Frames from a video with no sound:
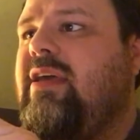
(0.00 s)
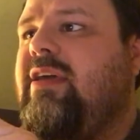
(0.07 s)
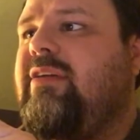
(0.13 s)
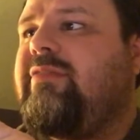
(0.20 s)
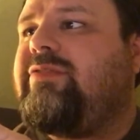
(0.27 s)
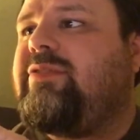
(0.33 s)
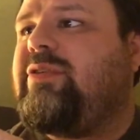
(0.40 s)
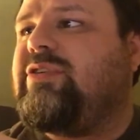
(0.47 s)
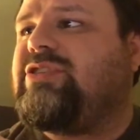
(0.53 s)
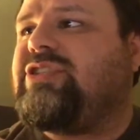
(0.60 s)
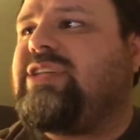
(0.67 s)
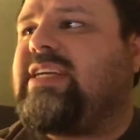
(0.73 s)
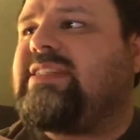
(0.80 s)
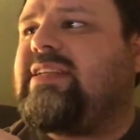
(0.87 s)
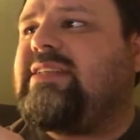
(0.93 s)
Fluter
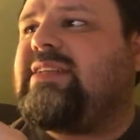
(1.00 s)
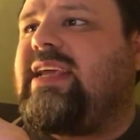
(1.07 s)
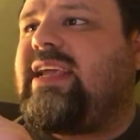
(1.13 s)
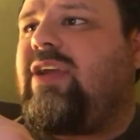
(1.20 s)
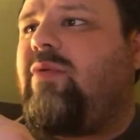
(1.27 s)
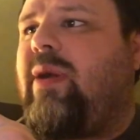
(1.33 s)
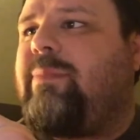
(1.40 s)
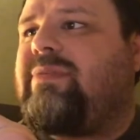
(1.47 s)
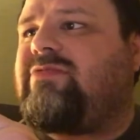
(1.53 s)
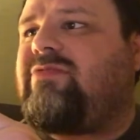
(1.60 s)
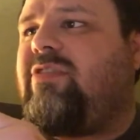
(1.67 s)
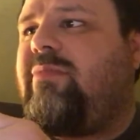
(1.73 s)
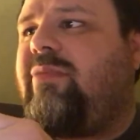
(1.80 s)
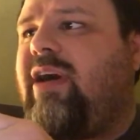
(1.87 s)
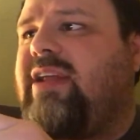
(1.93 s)
suggested taking weapons from
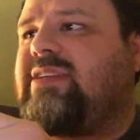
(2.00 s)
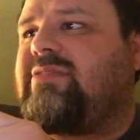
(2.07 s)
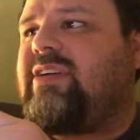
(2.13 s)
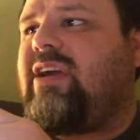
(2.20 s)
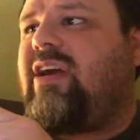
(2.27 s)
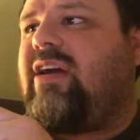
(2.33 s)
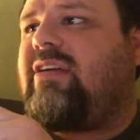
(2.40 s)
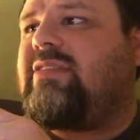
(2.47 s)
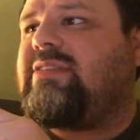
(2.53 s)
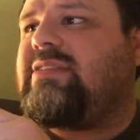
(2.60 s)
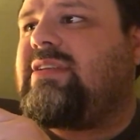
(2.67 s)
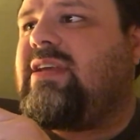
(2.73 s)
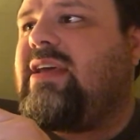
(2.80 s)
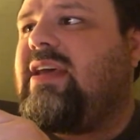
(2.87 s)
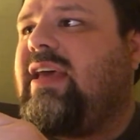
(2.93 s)
the bodies of the guards.
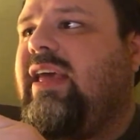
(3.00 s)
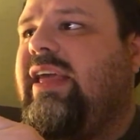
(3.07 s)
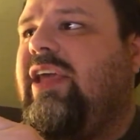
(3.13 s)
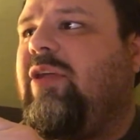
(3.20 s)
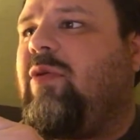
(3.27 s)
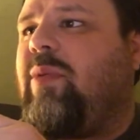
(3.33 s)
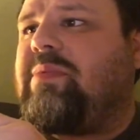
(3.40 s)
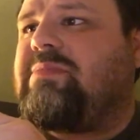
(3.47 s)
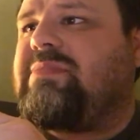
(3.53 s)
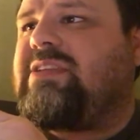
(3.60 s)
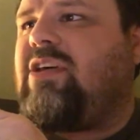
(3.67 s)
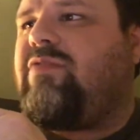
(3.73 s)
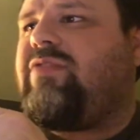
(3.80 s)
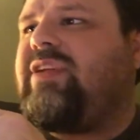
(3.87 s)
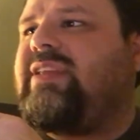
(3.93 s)
He equipped
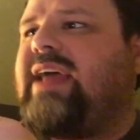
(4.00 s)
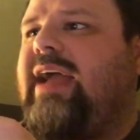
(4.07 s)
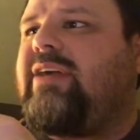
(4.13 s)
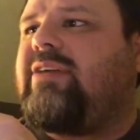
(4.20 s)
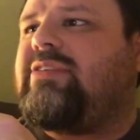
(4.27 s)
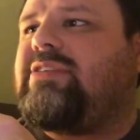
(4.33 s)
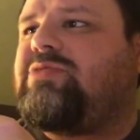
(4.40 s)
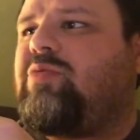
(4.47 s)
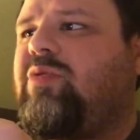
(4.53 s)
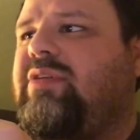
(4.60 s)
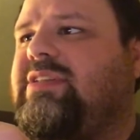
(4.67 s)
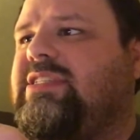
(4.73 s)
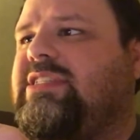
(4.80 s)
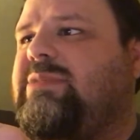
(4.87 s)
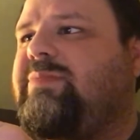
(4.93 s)
himself with a dagger, sword,
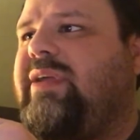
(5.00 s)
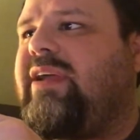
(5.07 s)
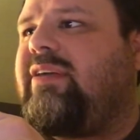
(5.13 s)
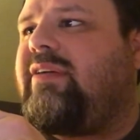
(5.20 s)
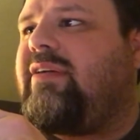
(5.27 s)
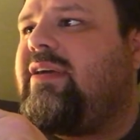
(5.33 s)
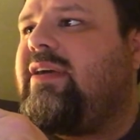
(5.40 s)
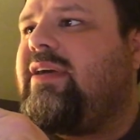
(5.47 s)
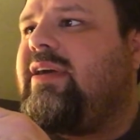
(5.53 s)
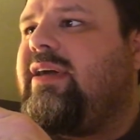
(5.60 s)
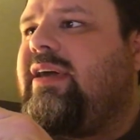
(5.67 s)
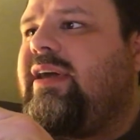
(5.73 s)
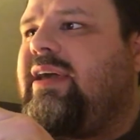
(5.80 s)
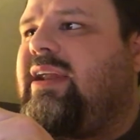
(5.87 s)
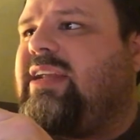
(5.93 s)
and spear.
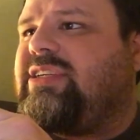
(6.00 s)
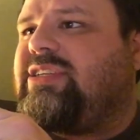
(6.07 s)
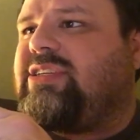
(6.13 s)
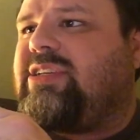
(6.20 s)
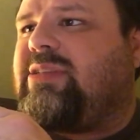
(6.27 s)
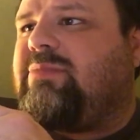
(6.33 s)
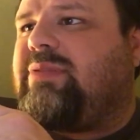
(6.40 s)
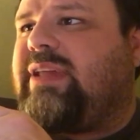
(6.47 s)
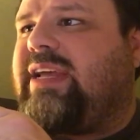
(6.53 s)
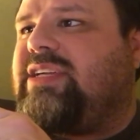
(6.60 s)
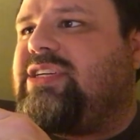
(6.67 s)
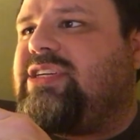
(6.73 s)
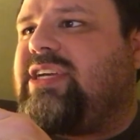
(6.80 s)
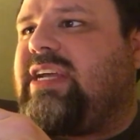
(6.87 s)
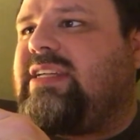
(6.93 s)
In addition to the
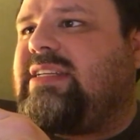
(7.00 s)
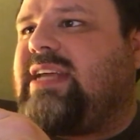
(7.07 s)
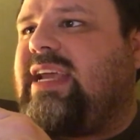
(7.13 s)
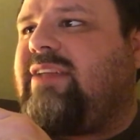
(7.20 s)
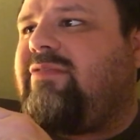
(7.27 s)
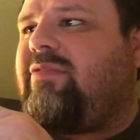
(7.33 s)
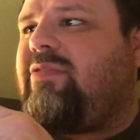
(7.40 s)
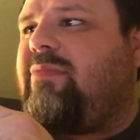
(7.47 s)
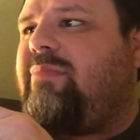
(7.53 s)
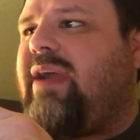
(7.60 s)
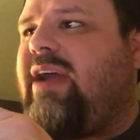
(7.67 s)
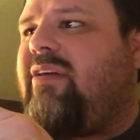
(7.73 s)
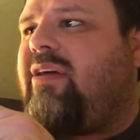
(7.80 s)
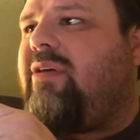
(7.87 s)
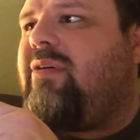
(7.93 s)
blades she had taken from the
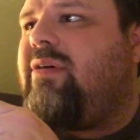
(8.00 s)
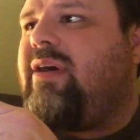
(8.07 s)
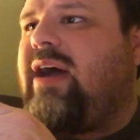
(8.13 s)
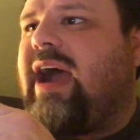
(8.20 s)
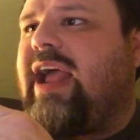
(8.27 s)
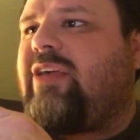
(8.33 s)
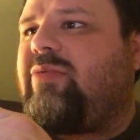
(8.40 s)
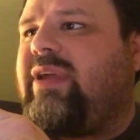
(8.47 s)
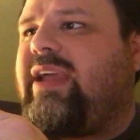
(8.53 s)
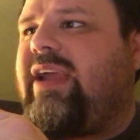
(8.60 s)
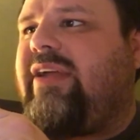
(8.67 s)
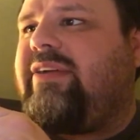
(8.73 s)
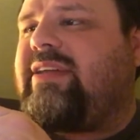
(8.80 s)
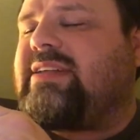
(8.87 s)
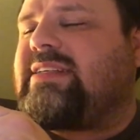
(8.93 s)
barrow, Islandwy
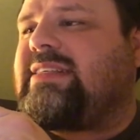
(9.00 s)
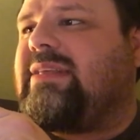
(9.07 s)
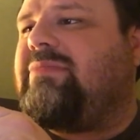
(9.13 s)
carried a slim